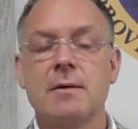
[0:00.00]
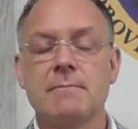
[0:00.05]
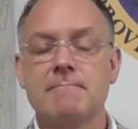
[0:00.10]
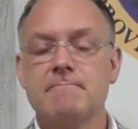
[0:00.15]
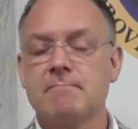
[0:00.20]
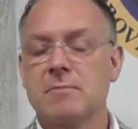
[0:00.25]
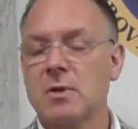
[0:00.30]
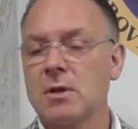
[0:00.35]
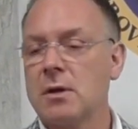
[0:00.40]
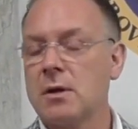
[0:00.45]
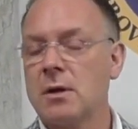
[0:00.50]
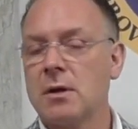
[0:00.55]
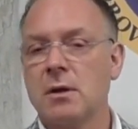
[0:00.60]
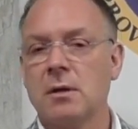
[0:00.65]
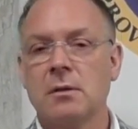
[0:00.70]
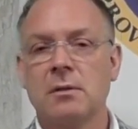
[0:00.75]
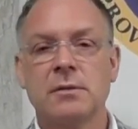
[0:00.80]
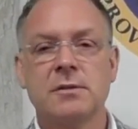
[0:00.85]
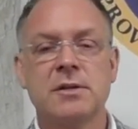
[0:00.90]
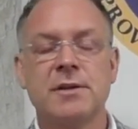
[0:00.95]

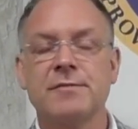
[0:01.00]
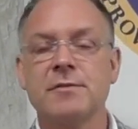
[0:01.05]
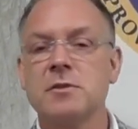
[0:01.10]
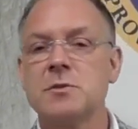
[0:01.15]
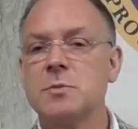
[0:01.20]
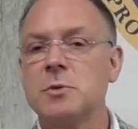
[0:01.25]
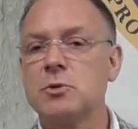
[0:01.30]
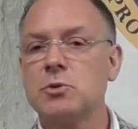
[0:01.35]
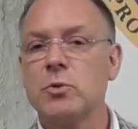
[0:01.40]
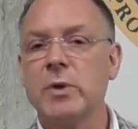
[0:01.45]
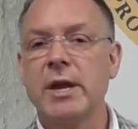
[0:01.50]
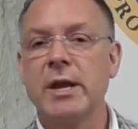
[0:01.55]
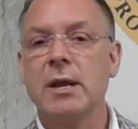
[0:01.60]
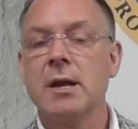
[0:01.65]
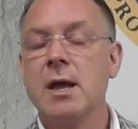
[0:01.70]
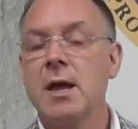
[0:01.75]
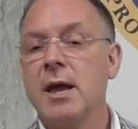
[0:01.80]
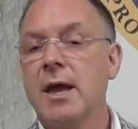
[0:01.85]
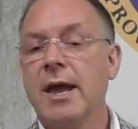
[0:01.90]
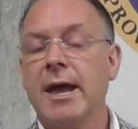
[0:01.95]
a difference
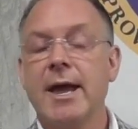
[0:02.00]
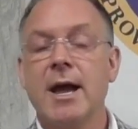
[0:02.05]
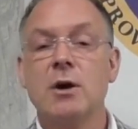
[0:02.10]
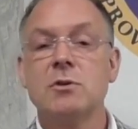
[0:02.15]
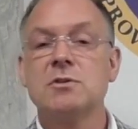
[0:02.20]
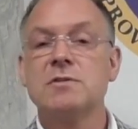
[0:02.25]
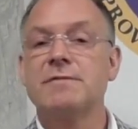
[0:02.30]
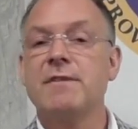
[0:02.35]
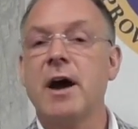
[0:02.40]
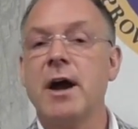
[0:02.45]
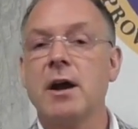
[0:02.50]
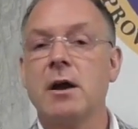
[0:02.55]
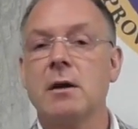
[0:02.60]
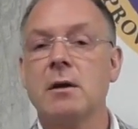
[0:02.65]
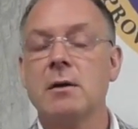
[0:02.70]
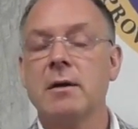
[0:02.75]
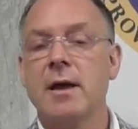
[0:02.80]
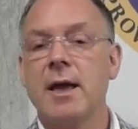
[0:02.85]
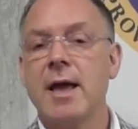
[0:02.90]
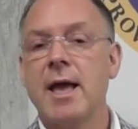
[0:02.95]
between a house
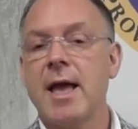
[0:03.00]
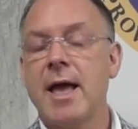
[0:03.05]
fire